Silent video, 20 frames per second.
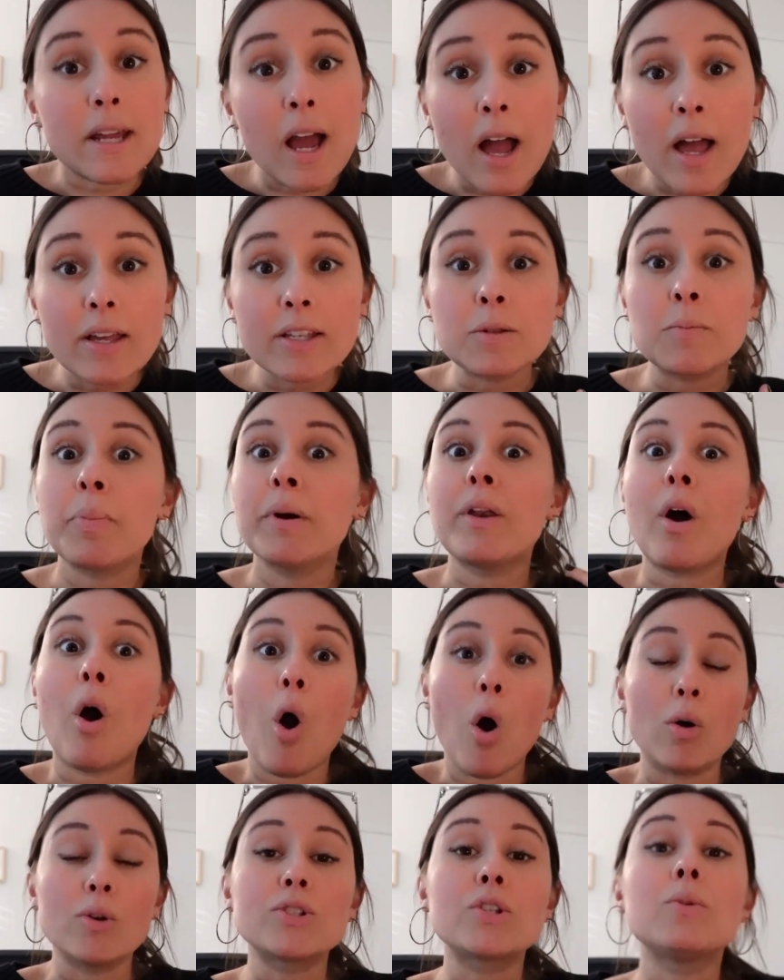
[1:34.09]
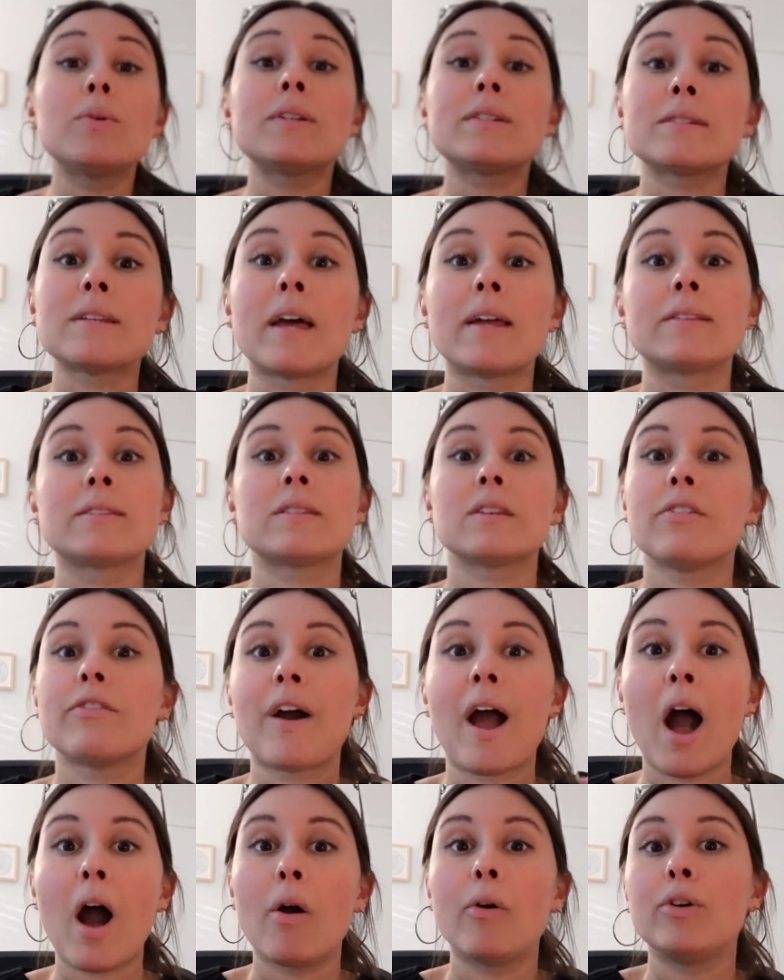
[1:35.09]
does, but also a sense of
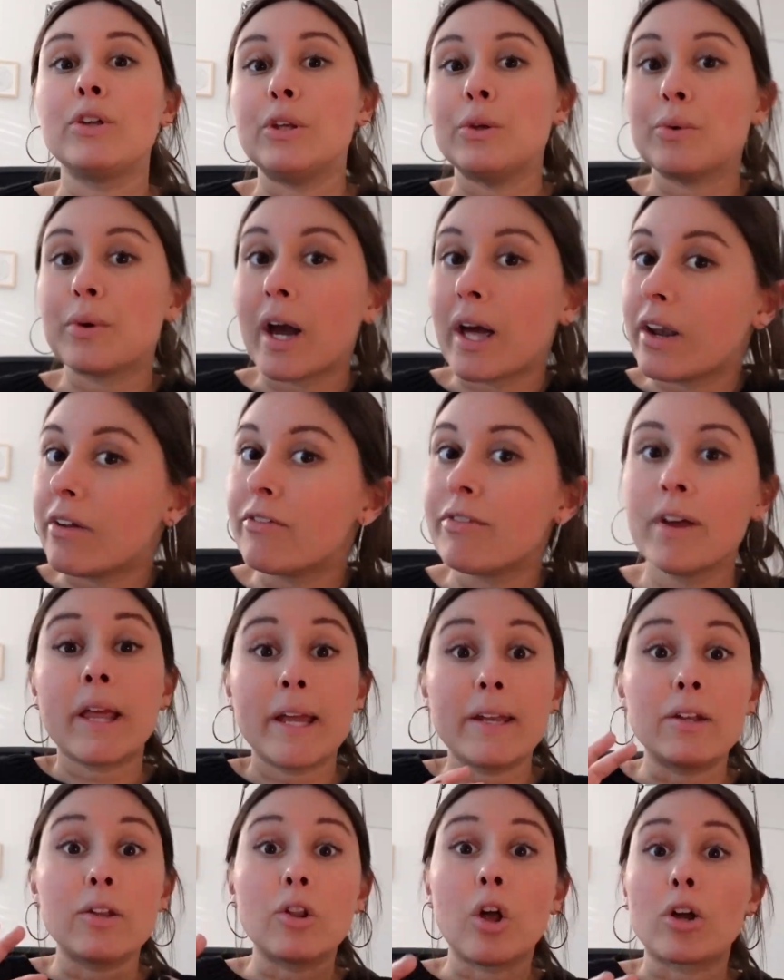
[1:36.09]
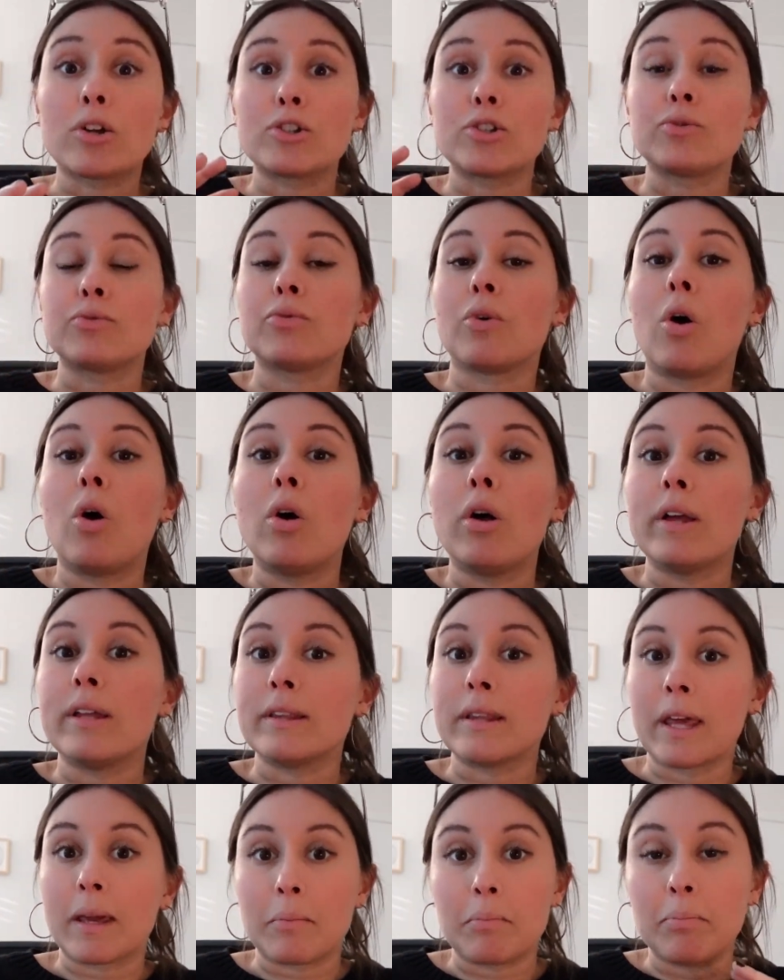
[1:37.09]
how you kind of played a larger role
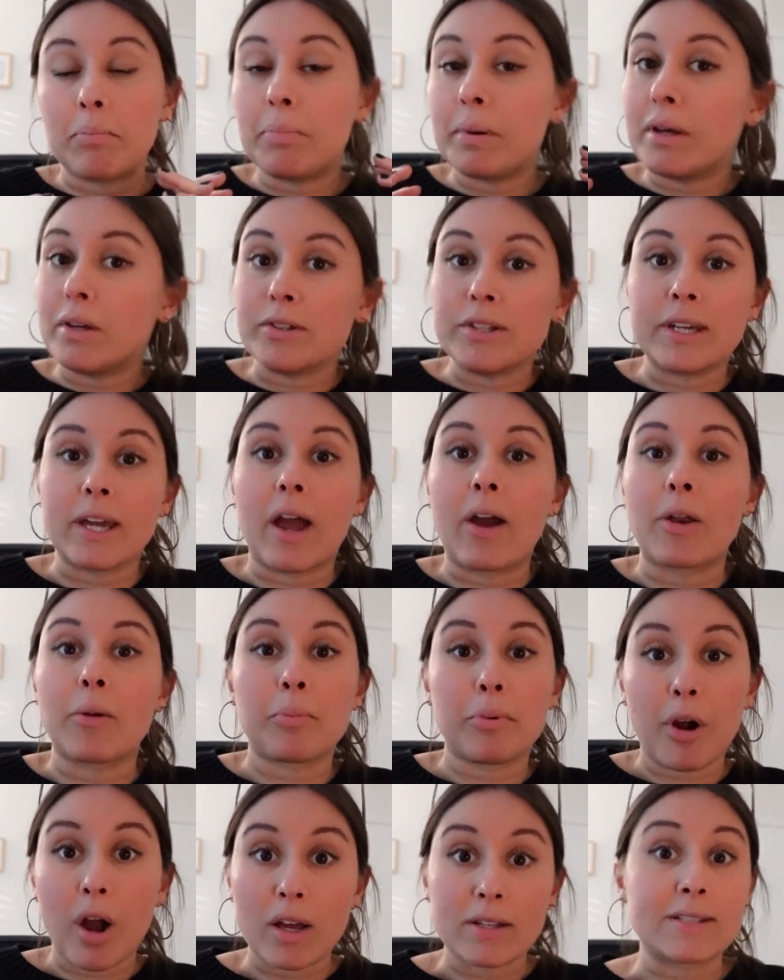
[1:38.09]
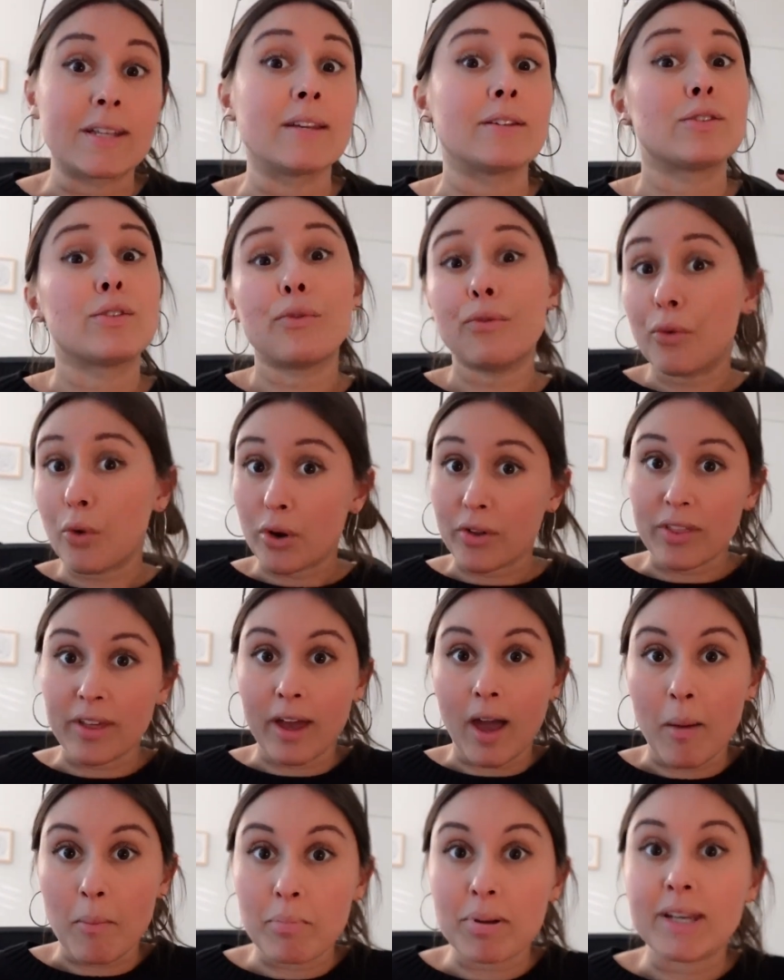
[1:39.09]
in building out a process for the
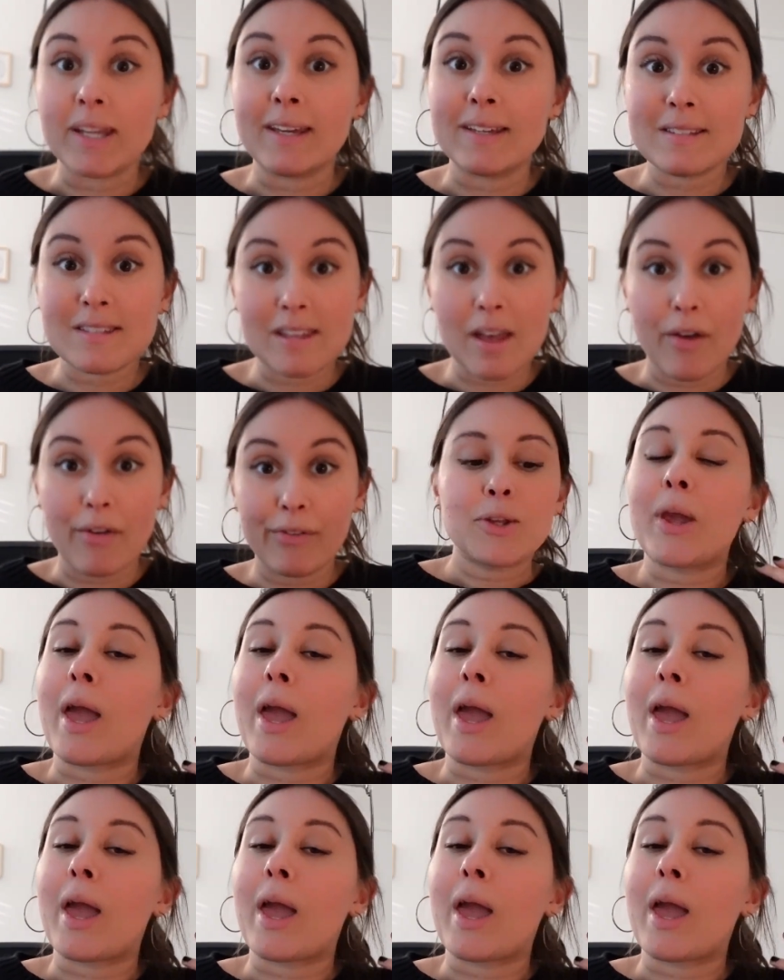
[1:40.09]
company itself.